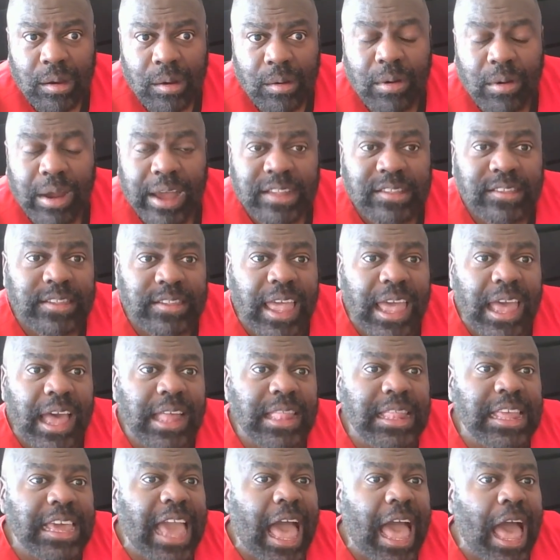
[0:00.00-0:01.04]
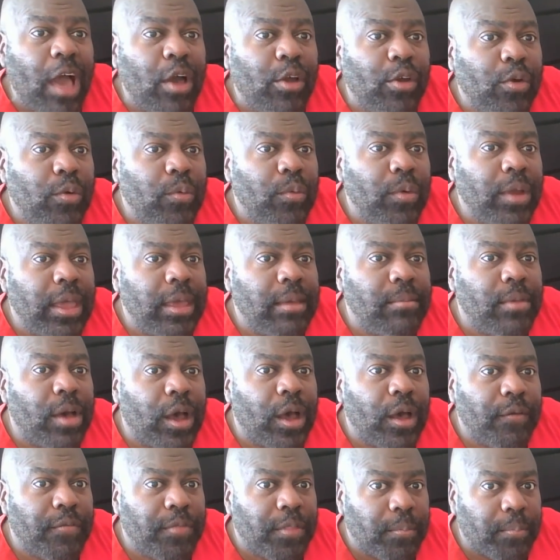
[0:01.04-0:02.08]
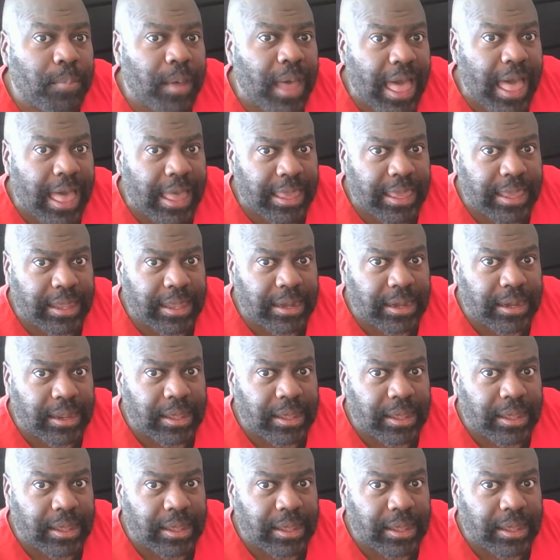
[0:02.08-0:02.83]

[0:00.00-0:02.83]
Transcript: Right? Stay on the outer rim of the pocket.